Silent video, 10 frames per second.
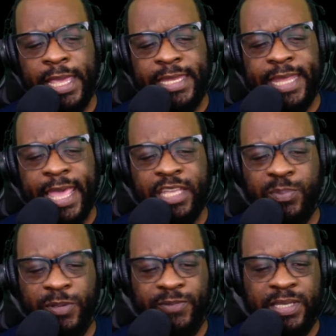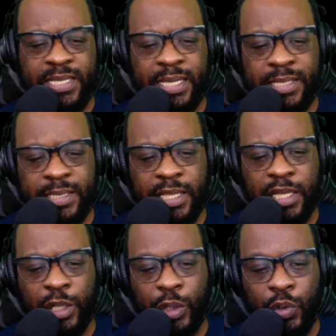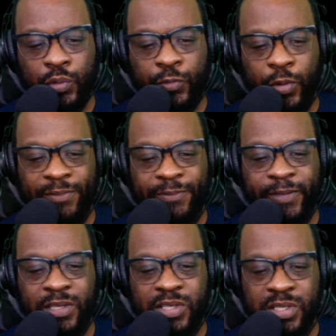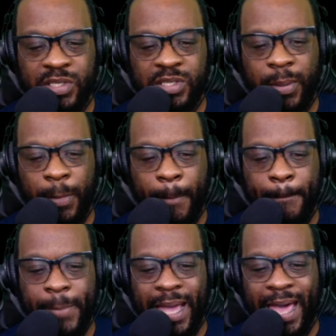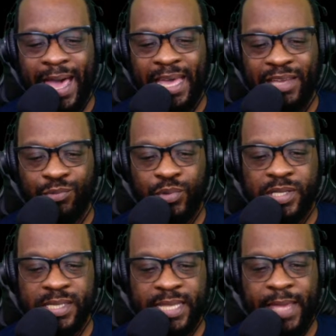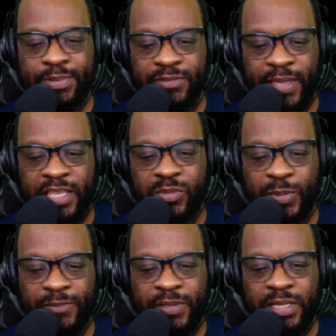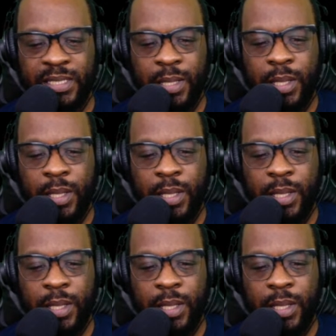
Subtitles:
The HPV test looks for infections by high-risk types of HPV